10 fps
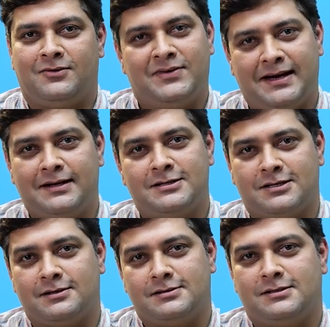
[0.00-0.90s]
We can
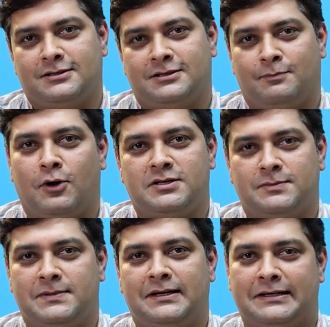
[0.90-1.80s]
discuss the
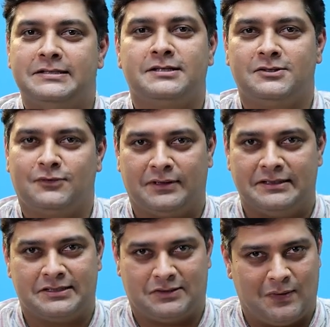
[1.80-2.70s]
possible reasons for
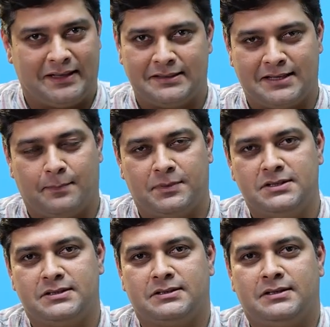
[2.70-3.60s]
this, why this
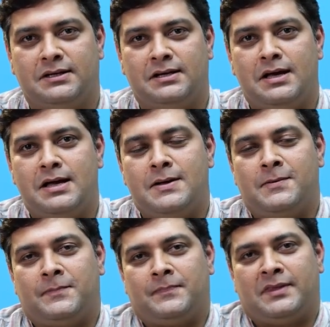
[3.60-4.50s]
happens.
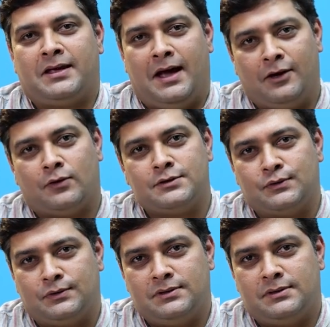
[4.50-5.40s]
And
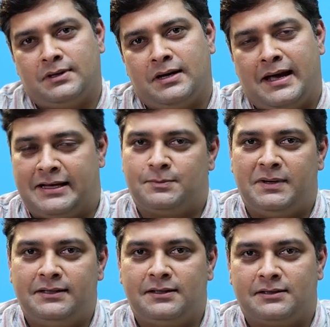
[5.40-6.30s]
also,
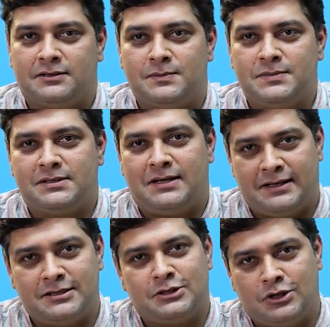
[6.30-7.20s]
explain the terms
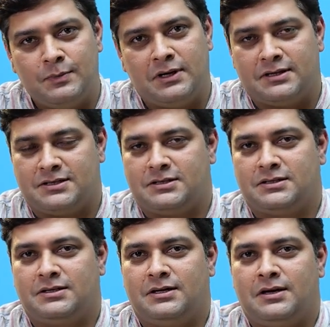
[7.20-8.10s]
like
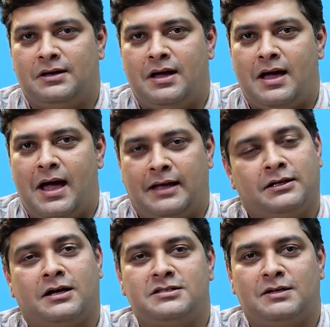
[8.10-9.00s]
stimulus and
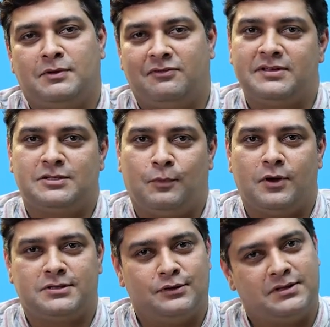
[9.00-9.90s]
the concept of
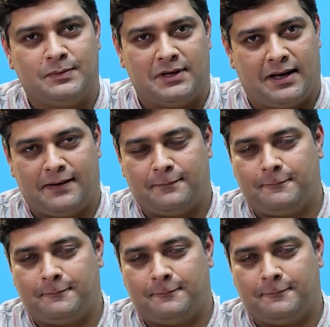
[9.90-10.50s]
response to stimuli.